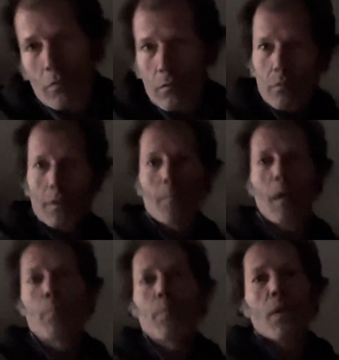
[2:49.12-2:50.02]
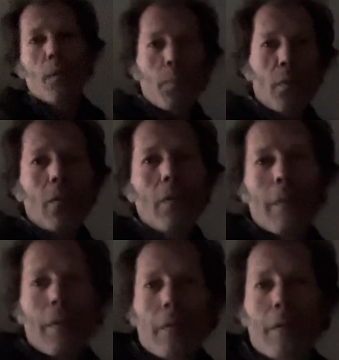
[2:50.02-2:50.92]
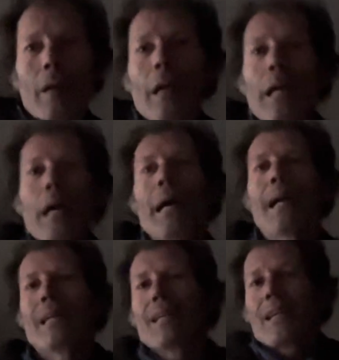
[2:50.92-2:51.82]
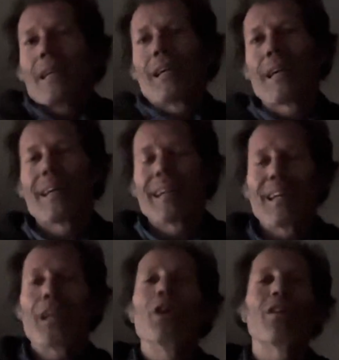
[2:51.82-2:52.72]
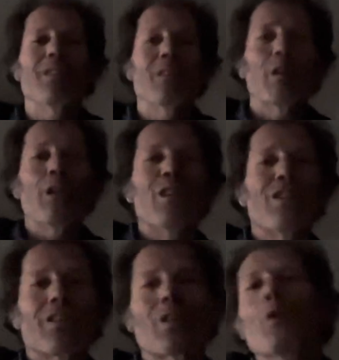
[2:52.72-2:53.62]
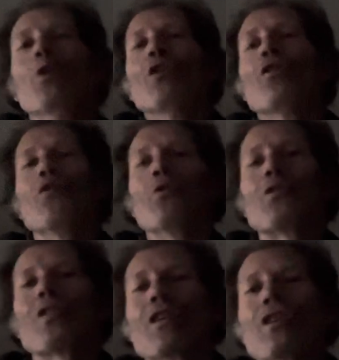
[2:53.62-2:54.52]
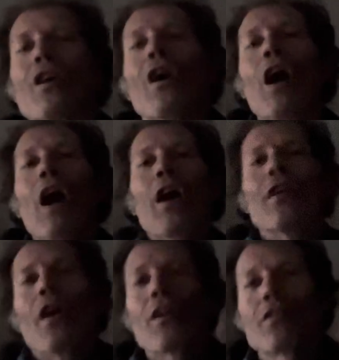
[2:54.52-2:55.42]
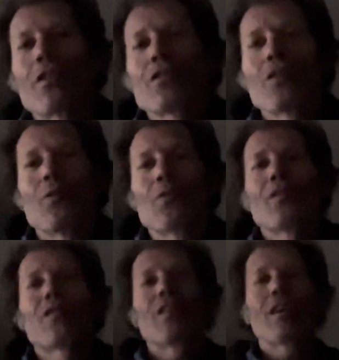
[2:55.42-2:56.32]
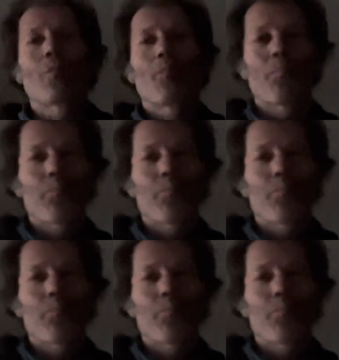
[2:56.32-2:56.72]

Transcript: with my people and, and he he's using an undertone thing